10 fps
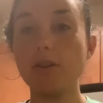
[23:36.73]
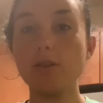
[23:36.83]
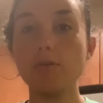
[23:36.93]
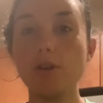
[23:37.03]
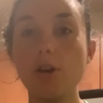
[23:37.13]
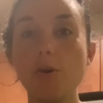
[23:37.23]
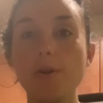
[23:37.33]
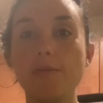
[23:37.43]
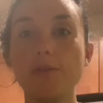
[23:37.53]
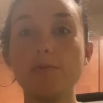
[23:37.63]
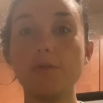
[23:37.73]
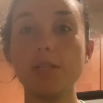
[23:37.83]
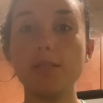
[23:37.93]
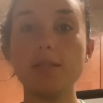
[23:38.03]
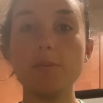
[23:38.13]
you know if you've
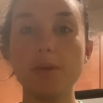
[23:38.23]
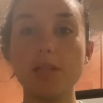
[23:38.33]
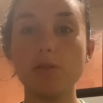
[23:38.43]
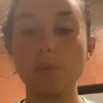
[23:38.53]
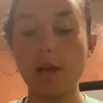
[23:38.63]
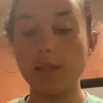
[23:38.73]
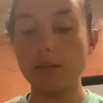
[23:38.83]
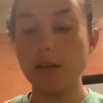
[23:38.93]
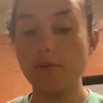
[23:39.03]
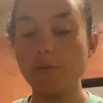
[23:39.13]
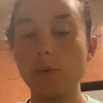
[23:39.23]
rinsed the beans well enough.